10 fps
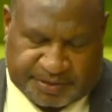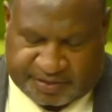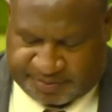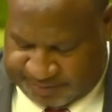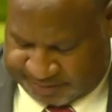
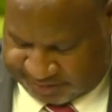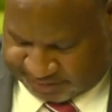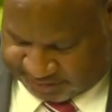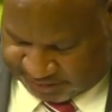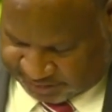
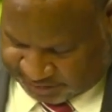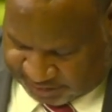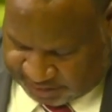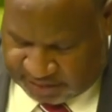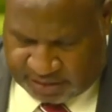repetition again.
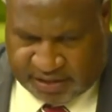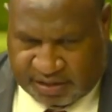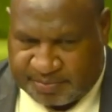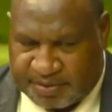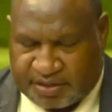
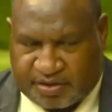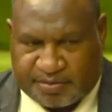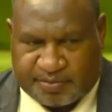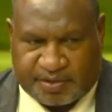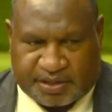
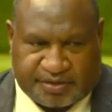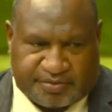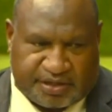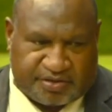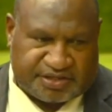Economy block
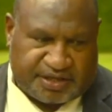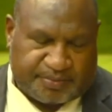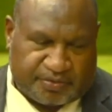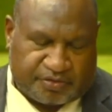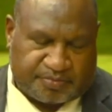country, stop
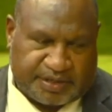block good